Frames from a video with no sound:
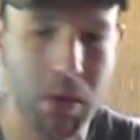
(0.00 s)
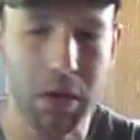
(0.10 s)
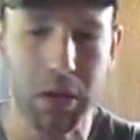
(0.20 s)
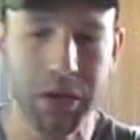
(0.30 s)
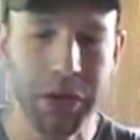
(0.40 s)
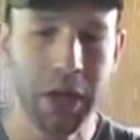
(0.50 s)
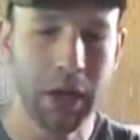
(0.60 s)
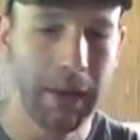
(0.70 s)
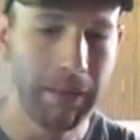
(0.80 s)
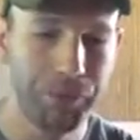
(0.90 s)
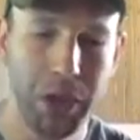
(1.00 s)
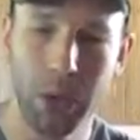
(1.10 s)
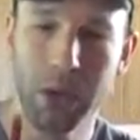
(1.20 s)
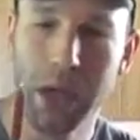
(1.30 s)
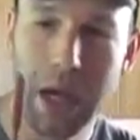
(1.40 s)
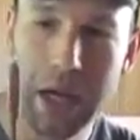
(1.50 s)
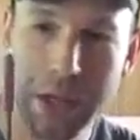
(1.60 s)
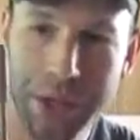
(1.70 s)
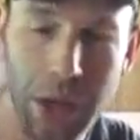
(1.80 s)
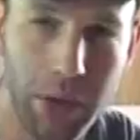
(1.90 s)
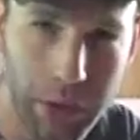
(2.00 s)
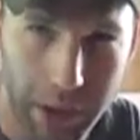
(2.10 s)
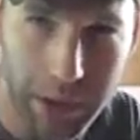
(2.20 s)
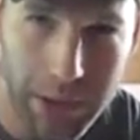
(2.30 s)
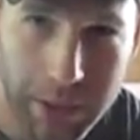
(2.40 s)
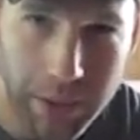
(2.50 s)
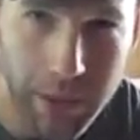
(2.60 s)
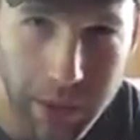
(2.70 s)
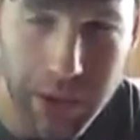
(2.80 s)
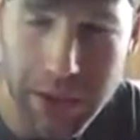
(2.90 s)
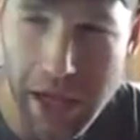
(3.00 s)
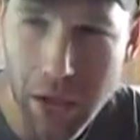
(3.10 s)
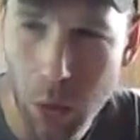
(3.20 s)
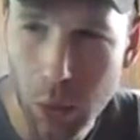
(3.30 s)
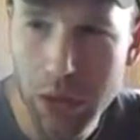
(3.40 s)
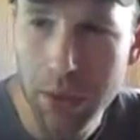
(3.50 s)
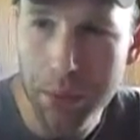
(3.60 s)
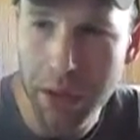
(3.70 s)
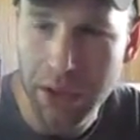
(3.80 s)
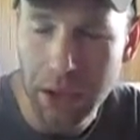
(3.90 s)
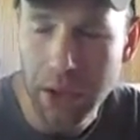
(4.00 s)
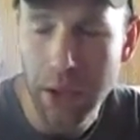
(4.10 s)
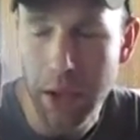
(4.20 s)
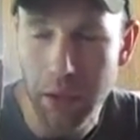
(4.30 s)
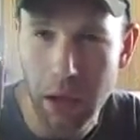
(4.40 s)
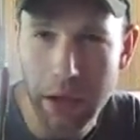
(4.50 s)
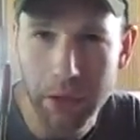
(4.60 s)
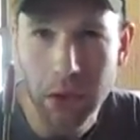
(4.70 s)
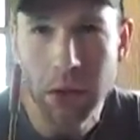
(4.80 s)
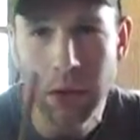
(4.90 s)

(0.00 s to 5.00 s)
workers utilize this. This is a Coulter Precision Engraver.